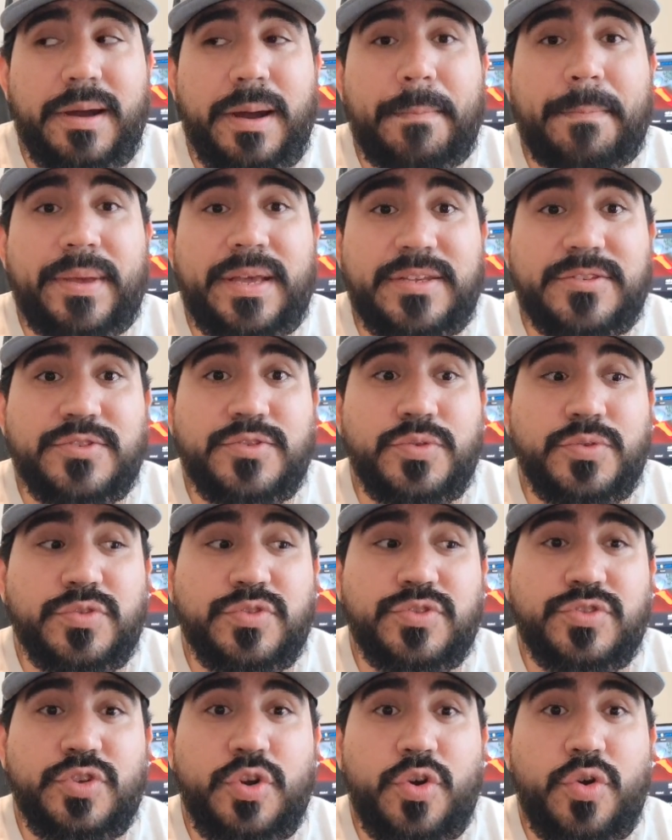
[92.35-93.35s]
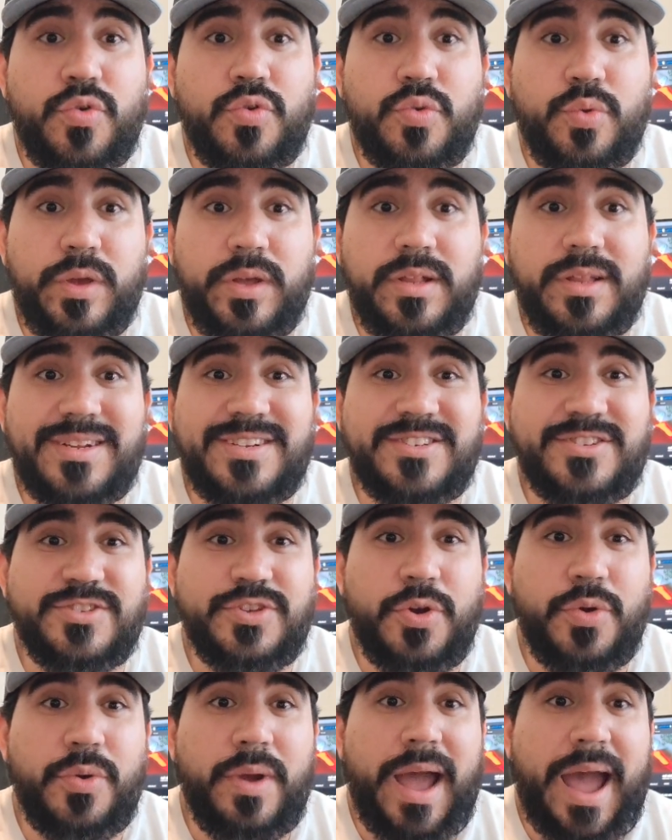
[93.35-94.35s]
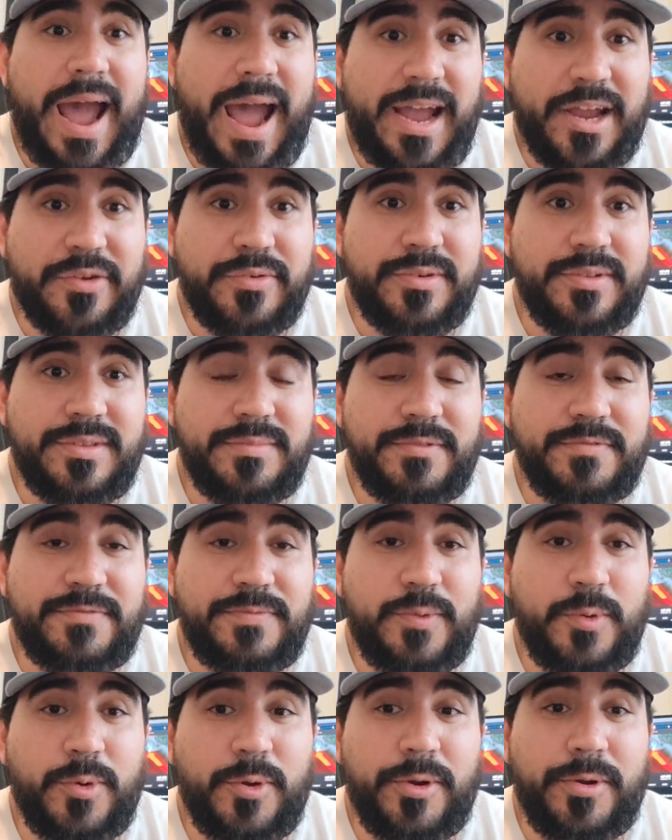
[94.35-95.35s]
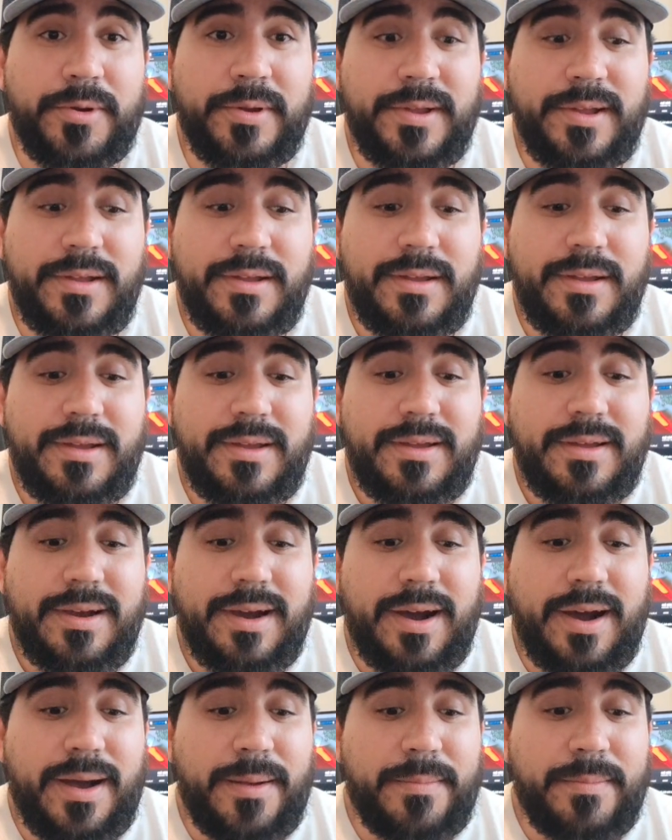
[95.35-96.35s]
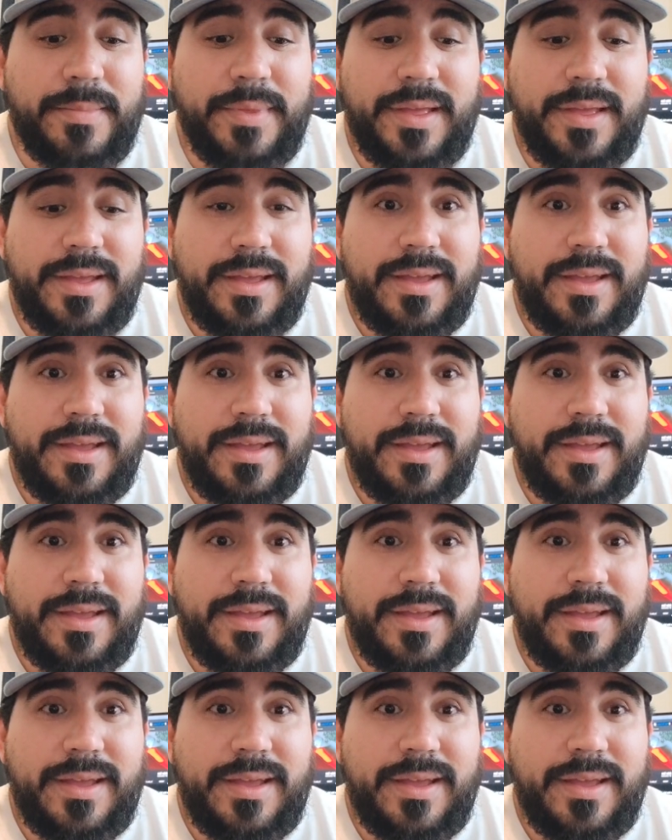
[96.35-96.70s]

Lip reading: a pistol so quickly and so accurately before. I